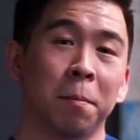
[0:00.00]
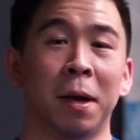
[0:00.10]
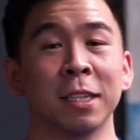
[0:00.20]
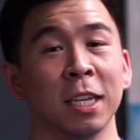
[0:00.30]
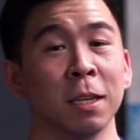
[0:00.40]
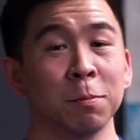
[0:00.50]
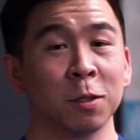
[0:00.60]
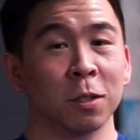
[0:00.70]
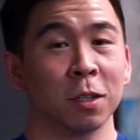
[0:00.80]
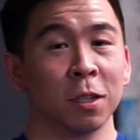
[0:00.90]
My
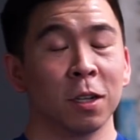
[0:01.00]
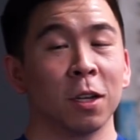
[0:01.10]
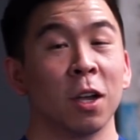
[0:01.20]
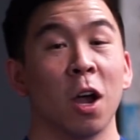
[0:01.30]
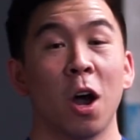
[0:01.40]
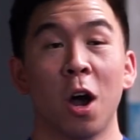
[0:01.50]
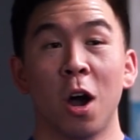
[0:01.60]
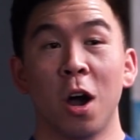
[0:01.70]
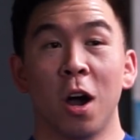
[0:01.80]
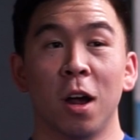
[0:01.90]
tips
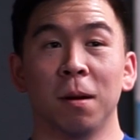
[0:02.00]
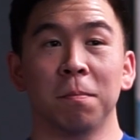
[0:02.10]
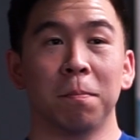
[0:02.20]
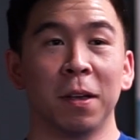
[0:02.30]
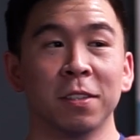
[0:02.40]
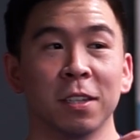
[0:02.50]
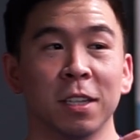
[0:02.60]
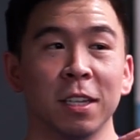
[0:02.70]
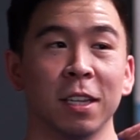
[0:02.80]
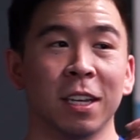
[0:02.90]
on
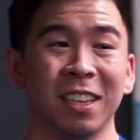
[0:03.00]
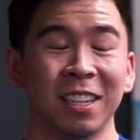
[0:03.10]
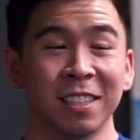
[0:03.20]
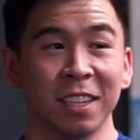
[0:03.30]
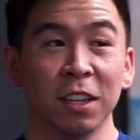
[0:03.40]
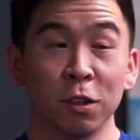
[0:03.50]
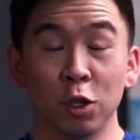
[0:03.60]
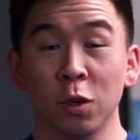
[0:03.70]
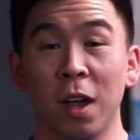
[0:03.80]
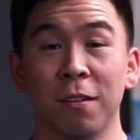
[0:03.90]
basically, like let's say
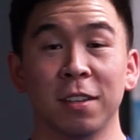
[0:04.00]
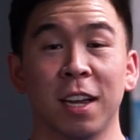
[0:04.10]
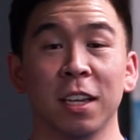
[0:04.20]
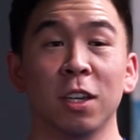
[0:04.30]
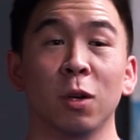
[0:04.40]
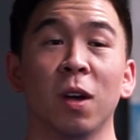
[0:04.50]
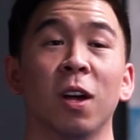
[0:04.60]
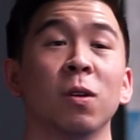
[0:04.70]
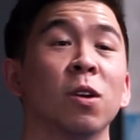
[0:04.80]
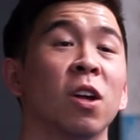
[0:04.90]
you do have a tight
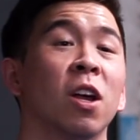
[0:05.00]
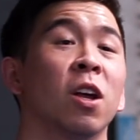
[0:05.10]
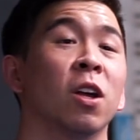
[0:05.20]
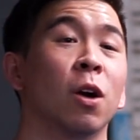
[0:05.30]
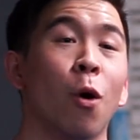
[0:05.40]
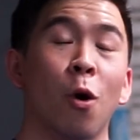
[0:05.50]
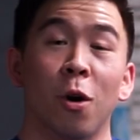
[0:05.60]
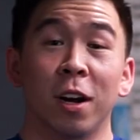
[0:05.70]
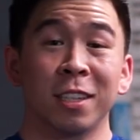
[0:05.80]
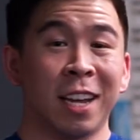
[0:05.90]
QL
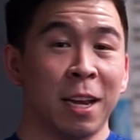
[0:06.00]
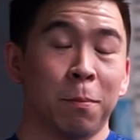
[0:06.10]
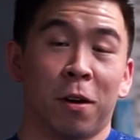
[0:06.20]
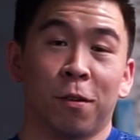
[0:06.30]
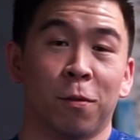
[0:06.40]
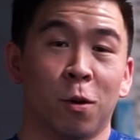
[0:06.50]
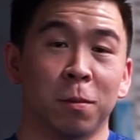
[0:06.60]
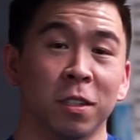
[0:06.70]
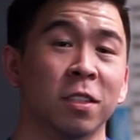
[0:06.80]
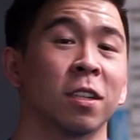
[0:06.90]
or a tight
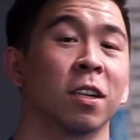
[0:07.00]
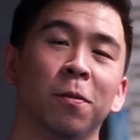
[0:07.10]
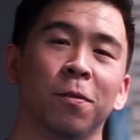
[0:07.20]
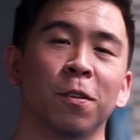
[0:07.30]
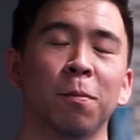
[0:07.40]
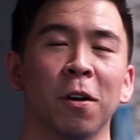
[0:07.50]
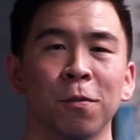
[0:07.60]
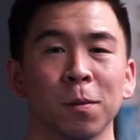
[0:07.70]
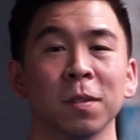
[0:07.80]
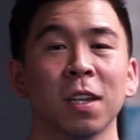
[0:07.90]
piriformis. For the
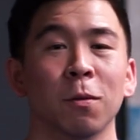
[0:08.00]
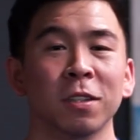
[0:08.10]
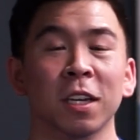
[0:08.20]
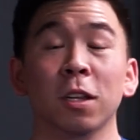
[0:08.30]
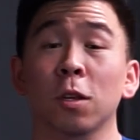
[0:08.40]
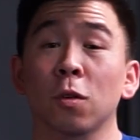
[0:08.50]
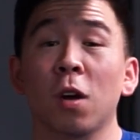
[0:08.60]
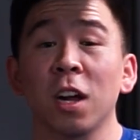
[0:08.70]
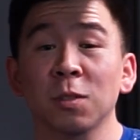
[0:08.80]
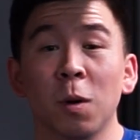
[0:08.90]
piriformis, I would take a
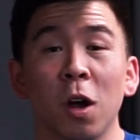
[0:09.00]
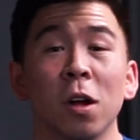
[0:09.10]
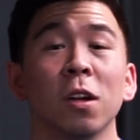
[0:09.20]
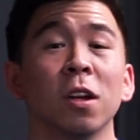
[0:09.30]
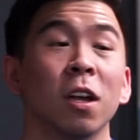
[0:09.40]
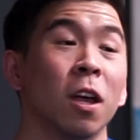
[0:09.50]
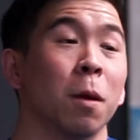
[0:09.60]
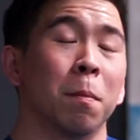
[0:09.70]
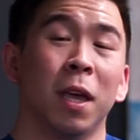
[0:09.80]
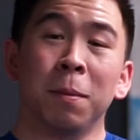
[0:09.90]
lacrosse ball,
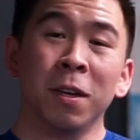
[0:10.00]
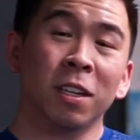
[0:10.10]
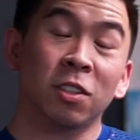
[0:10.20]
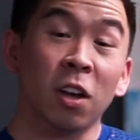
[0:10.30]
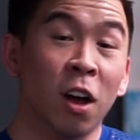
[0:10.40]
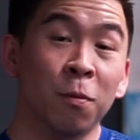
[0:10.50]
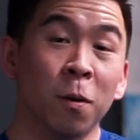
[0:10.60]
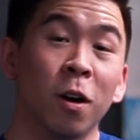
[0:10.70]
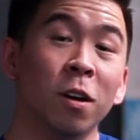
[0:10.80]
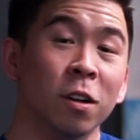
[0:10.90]
maybe a
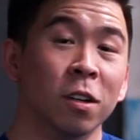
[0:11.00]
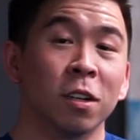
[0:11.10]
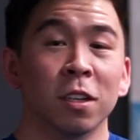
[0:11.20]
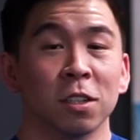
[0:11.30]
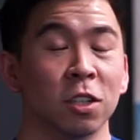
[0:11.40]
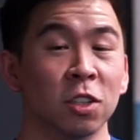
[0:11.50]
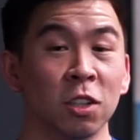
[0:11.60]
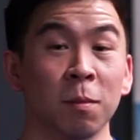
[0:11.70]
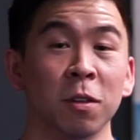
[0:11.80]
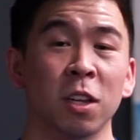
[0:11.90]
softball,
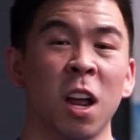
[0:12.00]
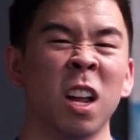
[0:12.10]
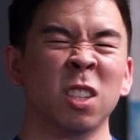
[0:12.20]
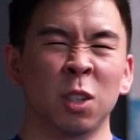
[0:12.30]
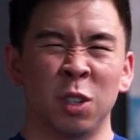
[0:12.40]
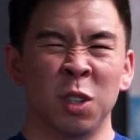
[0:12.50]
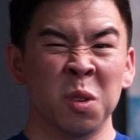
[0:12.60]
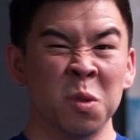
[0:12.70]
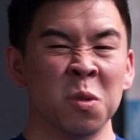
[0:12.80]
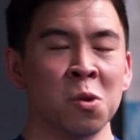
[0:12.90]
just something not
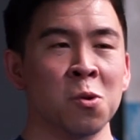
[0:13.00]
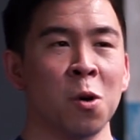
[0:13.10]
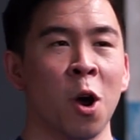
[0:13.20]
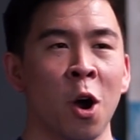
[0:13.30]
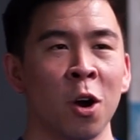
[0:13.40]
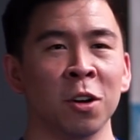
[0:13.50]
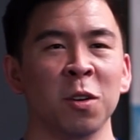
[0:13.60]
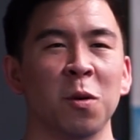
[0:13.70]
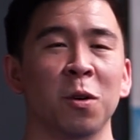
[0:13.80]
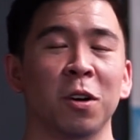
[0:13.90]
too
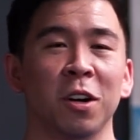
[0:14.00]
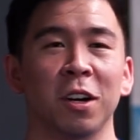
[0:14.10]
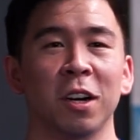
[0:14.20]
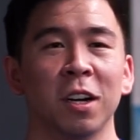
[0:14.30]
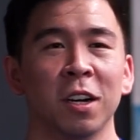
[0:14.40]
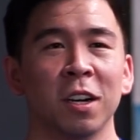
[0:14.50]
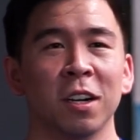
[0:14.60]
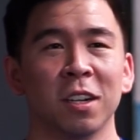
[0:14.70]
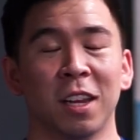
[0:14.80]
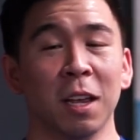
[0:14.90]
hard, or
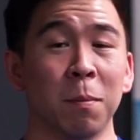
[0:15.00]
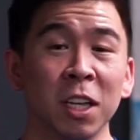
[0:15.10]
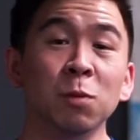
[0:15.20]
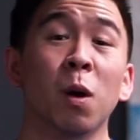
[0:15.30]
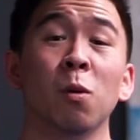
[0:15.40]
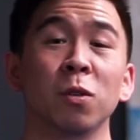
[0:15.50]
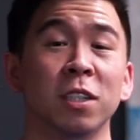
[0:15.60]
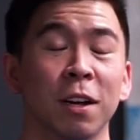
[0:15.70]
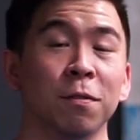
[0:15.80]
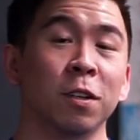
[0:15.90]
like a baseball
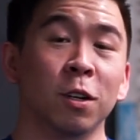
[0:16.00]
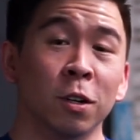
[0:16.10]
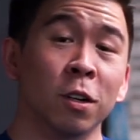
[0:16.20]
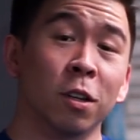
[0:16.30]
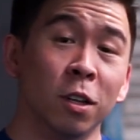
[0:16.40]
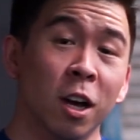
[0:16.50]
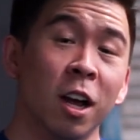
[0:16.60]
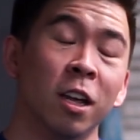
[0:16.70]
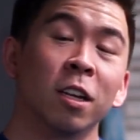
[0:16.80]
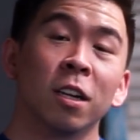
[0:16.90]
would definitely hurt a
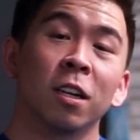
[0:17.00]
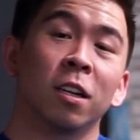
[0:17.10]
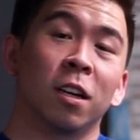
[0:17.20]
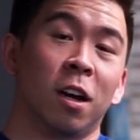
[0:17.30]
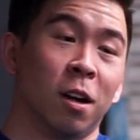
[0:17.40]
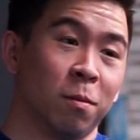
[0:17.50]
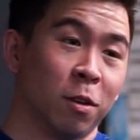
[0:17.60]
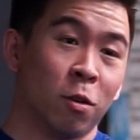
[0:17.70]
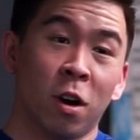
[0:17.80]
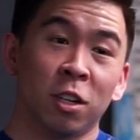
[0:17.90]
lot.
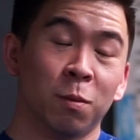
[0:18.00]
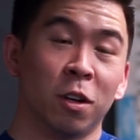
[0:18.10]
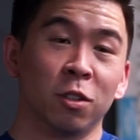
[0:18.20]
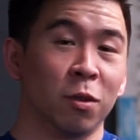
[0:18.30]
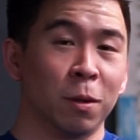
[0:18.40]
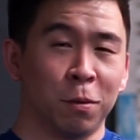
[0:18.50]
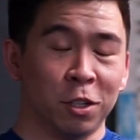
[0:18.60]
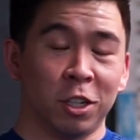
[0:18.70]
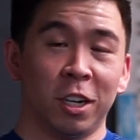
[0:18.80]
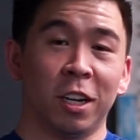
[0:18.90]
Lacrosse ball is already
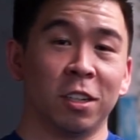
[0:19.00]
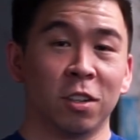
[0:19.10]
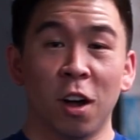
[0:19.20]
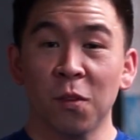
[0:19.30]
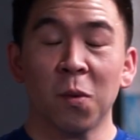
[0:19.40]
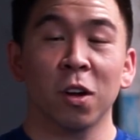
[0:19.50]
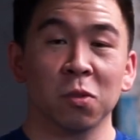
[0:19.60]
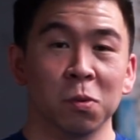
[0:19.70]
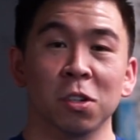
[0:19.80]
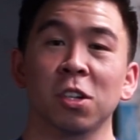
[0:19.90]
pushing it,
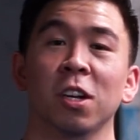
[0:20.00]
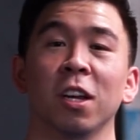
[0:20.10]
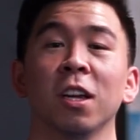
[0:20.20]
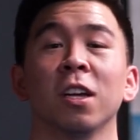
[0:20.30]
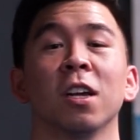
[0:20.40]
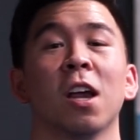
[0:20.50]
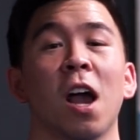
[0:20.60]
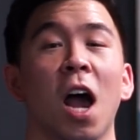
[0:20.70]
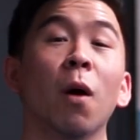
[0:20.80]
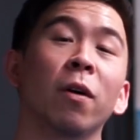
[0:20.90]
softball's pushing it.
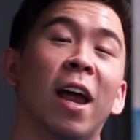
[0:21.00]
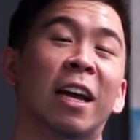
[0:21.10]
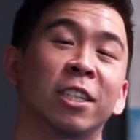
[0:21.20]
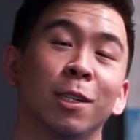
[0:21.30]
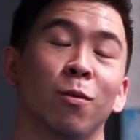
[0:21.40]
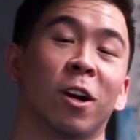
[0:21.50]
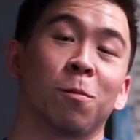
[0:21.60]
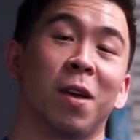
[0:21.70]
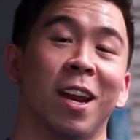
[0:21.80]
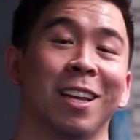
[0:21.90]
I would actually
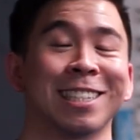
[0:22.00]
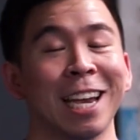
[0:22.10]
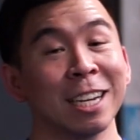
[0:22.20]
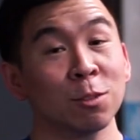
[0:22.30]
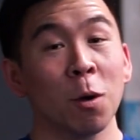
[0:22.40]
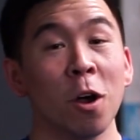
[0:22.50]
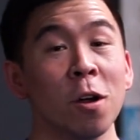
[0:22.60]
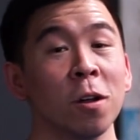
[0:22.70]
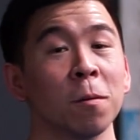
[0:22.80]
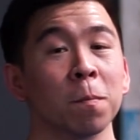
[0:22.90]
recommend a tennis
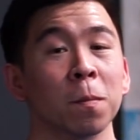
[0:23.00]
ball